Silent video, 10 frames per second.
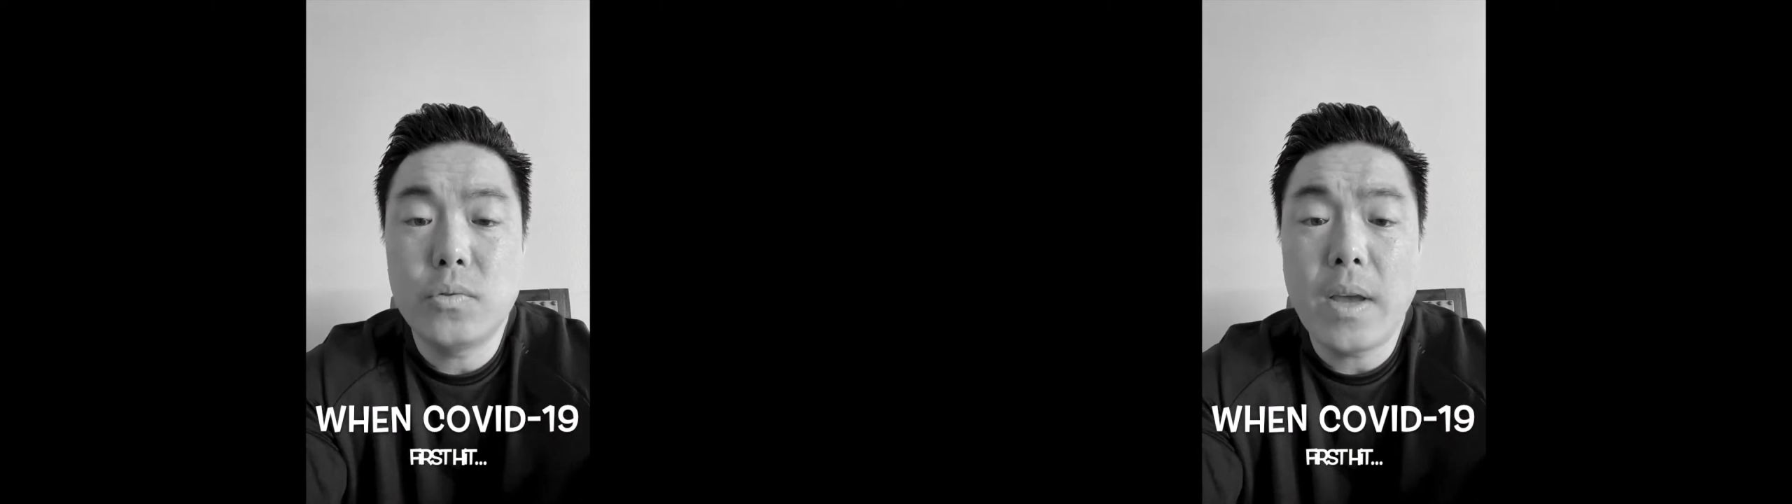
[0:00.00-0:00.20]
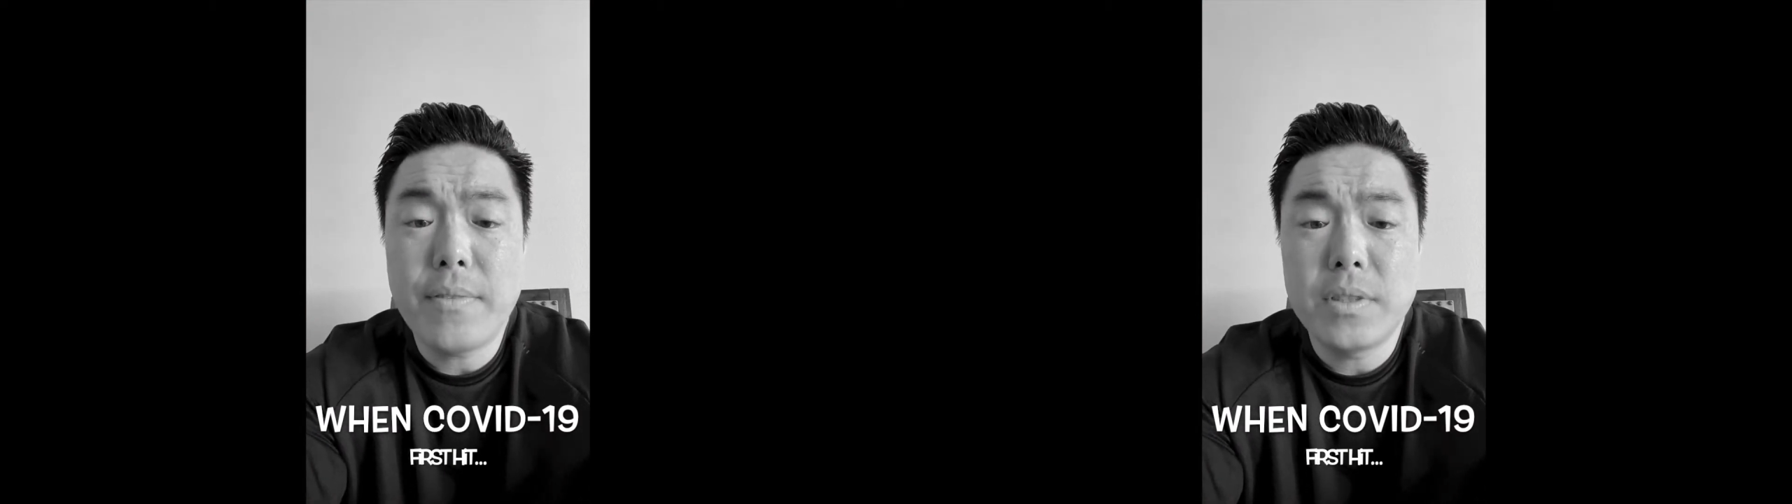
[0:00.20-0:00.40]

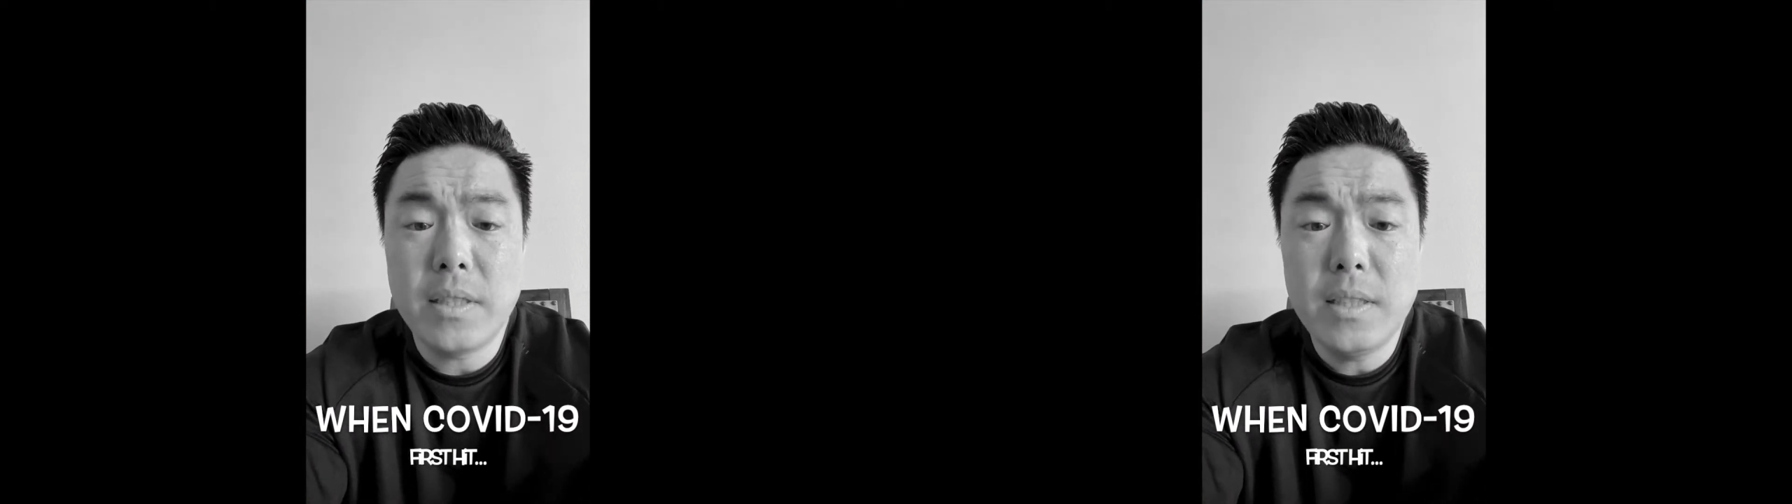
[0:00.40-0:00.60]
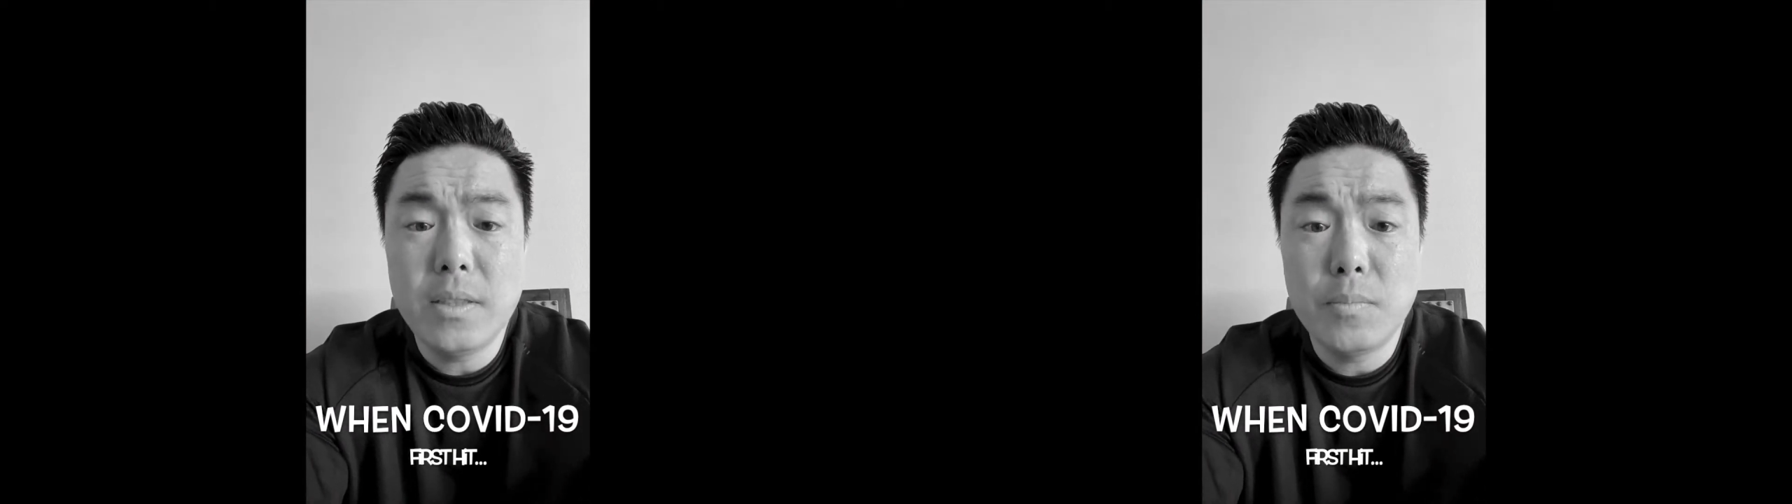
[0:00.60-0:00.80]
You have to
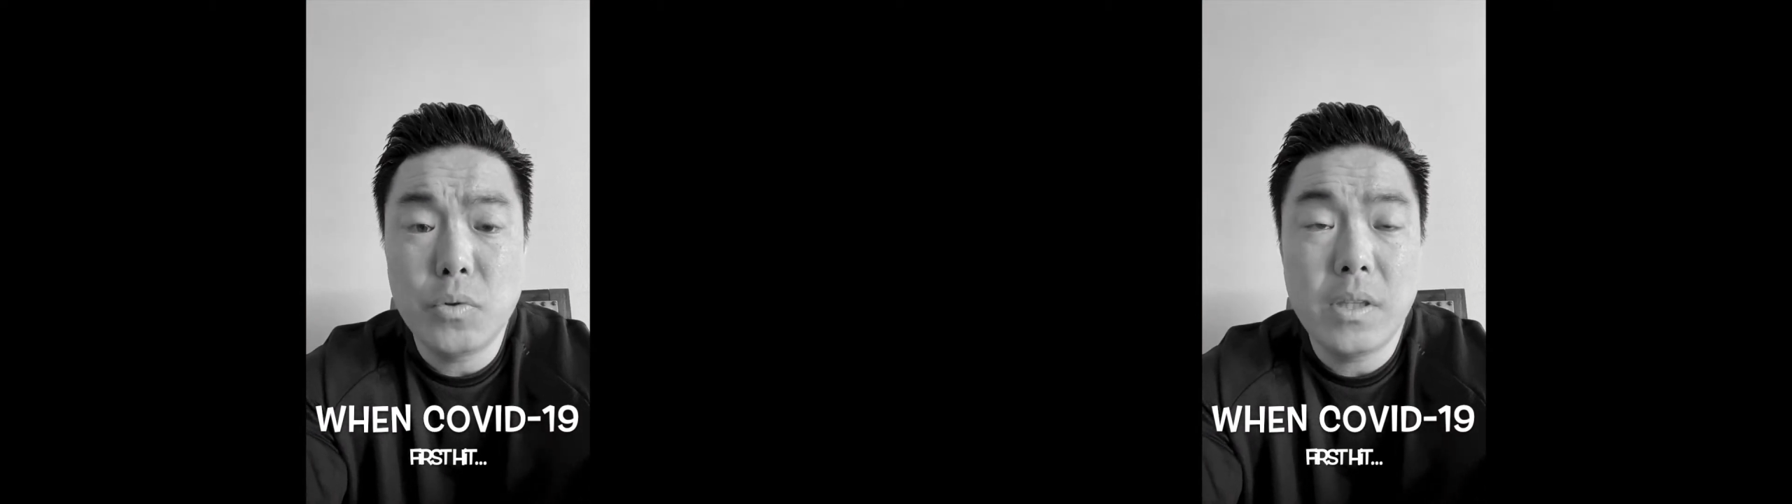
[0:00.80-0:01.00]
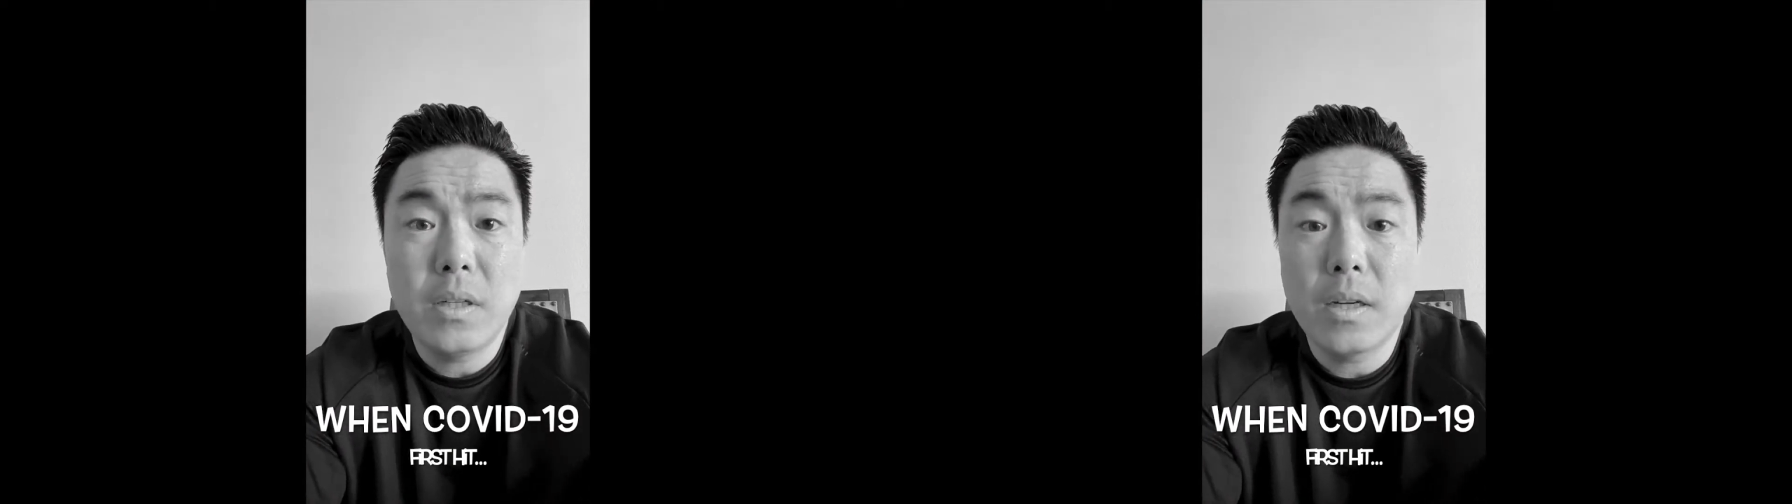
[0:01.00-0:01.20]
eat them
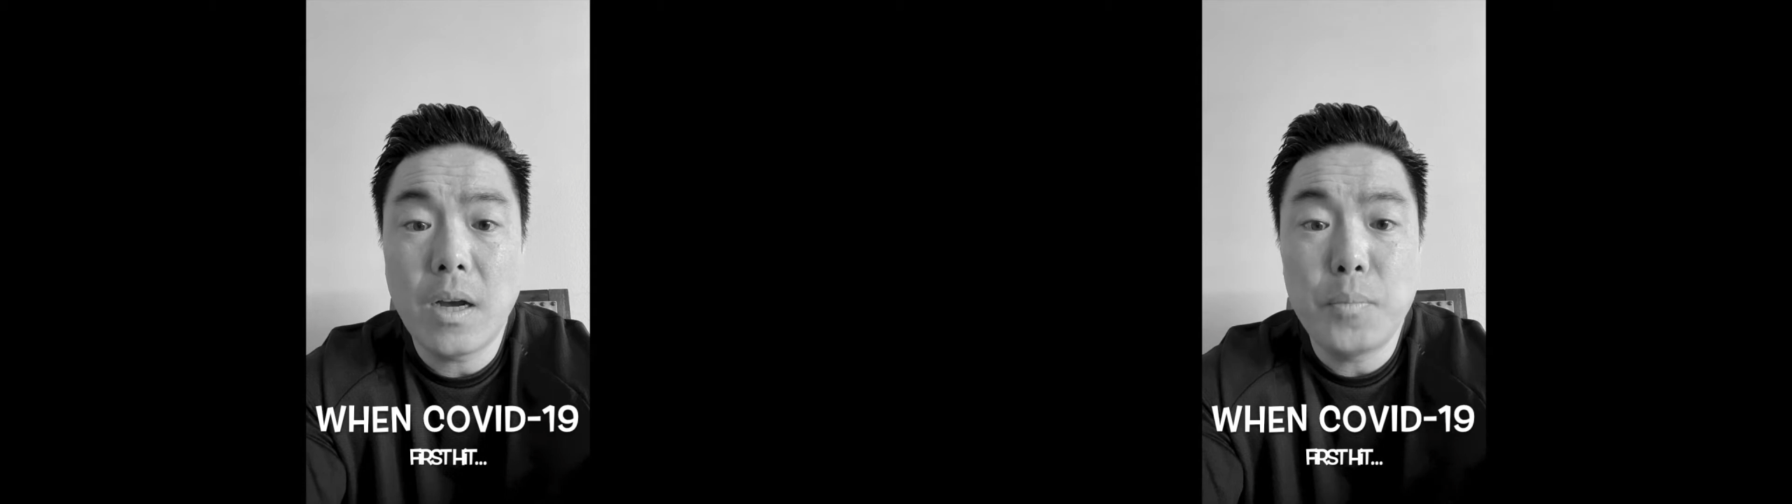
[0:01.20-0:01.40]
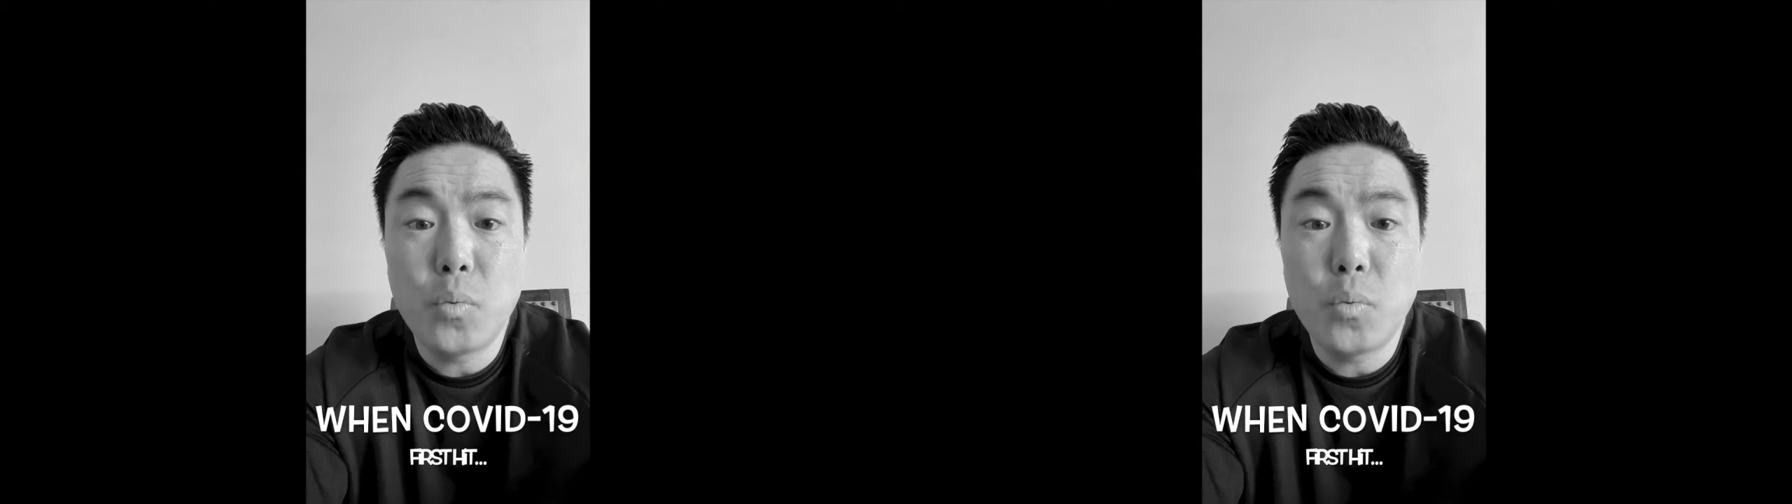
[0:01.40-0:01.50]
within a couple